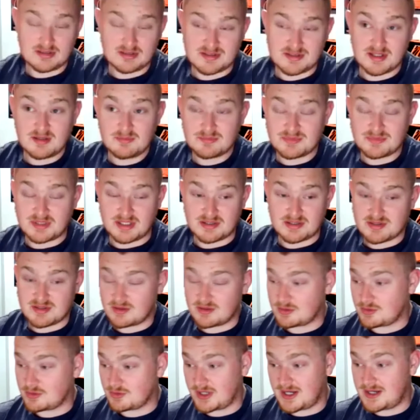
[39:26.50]
at some things.
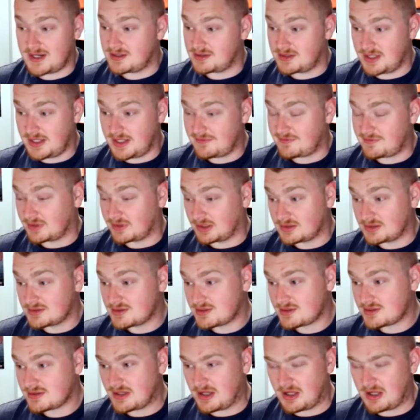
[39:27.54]
They're great at
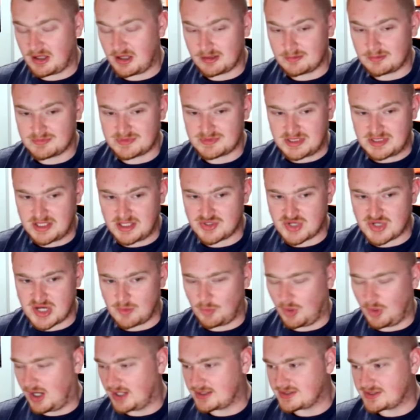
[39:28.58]
defense. TJ
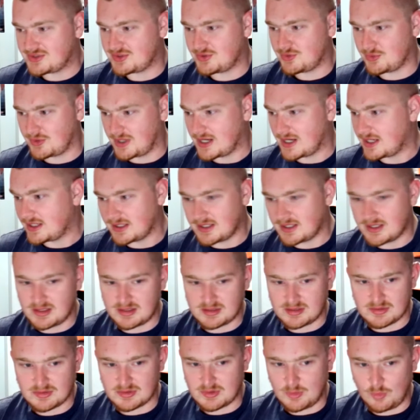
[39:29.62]
Watt is great at
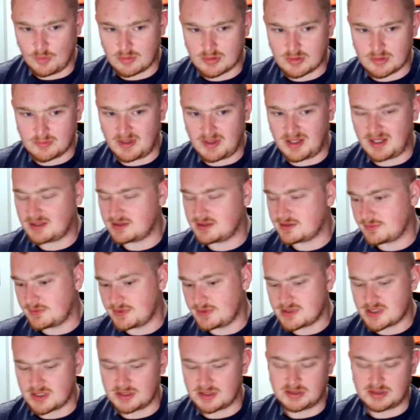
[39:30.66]
getting to the quarterback, as
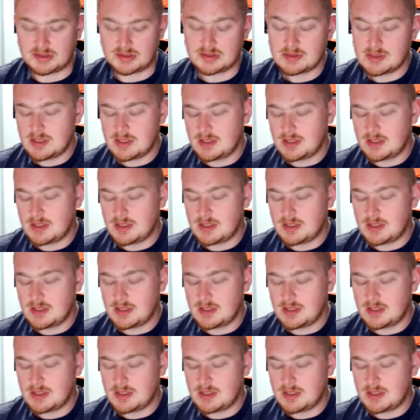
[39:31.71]
we saw.